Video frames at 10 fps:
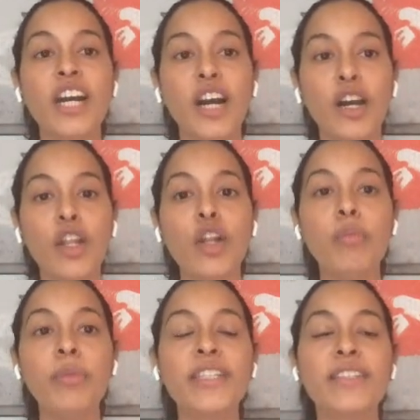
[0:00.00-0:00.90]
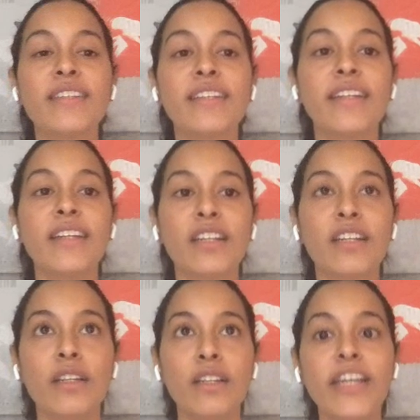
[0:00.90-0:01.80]
a little bit
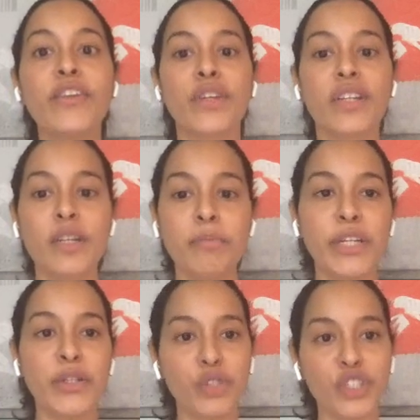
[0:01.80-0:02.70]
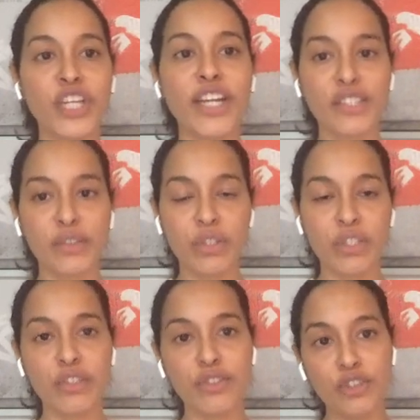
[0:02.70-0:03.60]
later compared to the chat
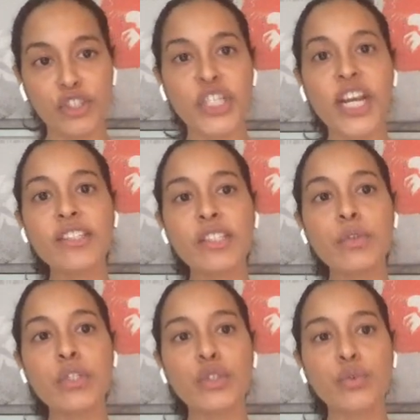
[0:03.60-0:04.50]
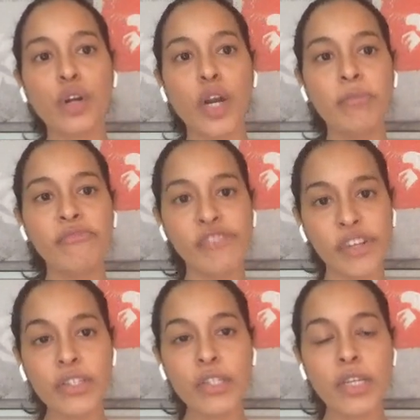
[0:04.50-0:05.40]
services. So the chat services were up
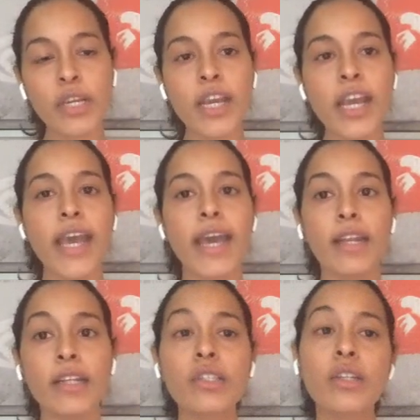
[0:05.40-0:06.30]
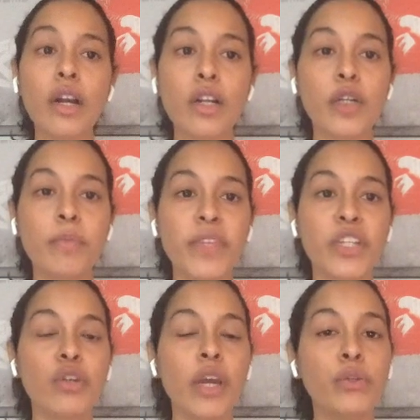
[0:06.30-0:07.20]
first, and at startup, they
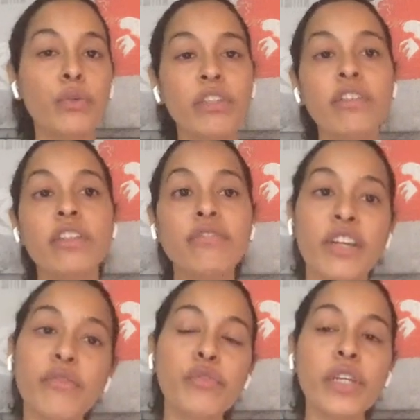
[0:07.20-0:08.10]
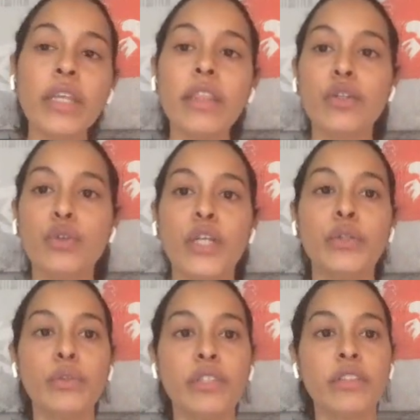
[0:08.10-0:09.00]
try to retrieve config, they try
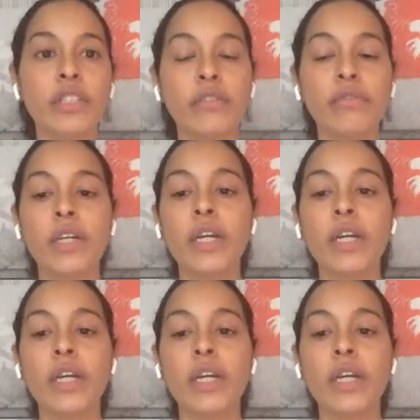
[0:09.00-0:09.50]
to retrieve